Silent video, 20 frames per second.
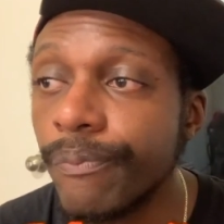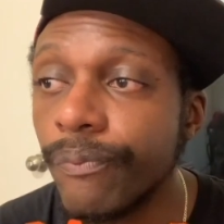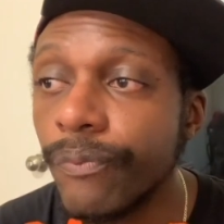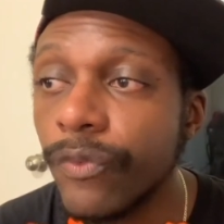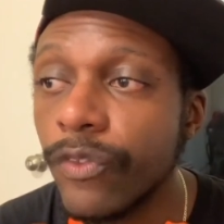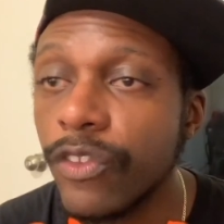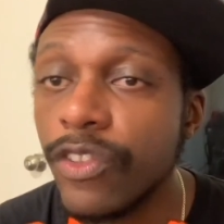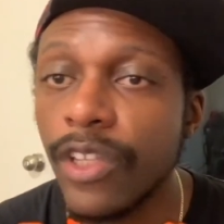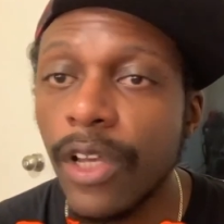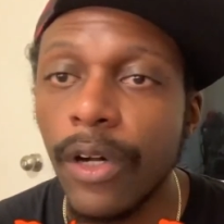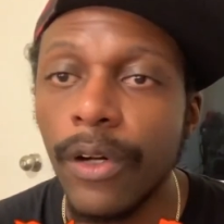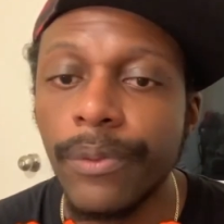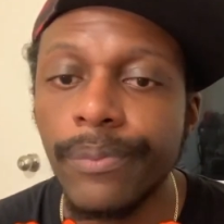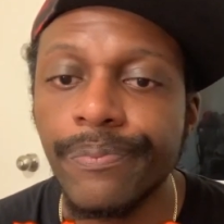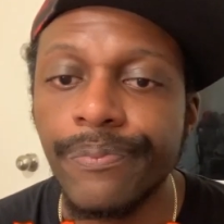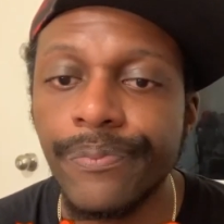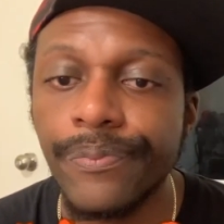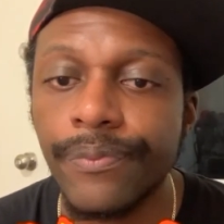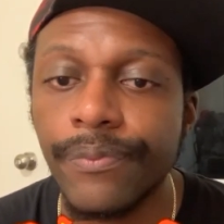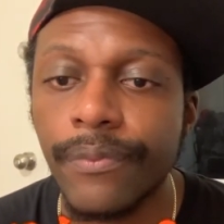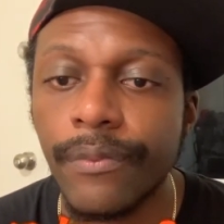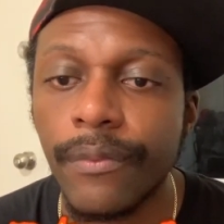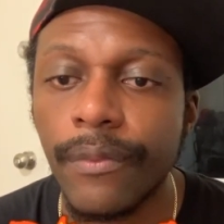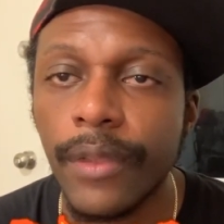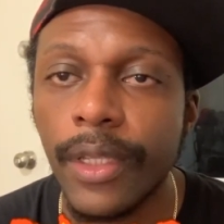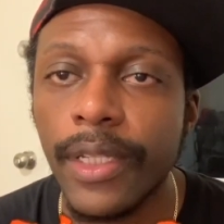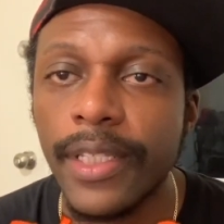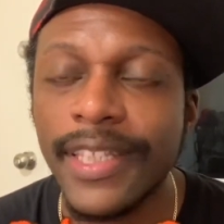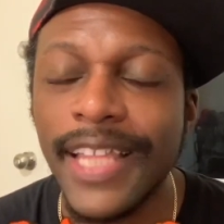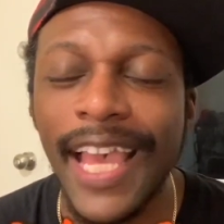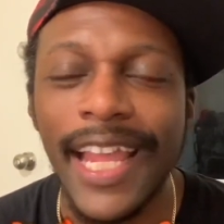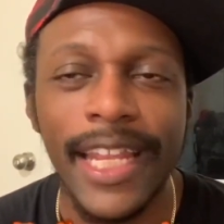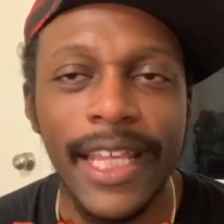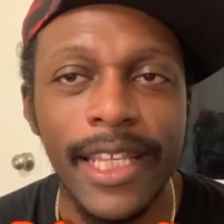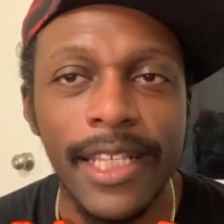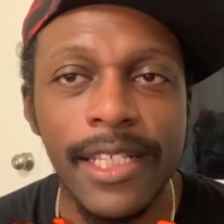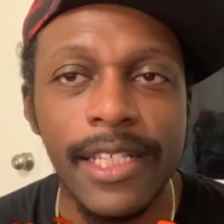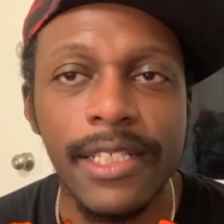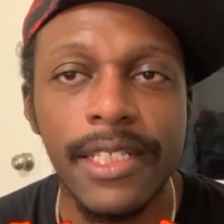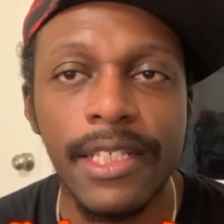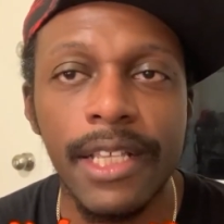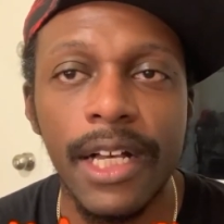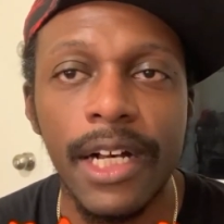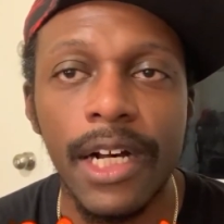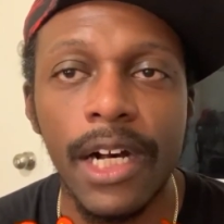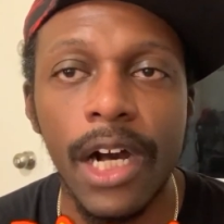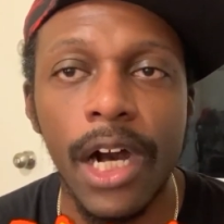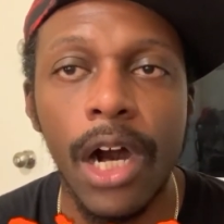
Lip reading: So that is a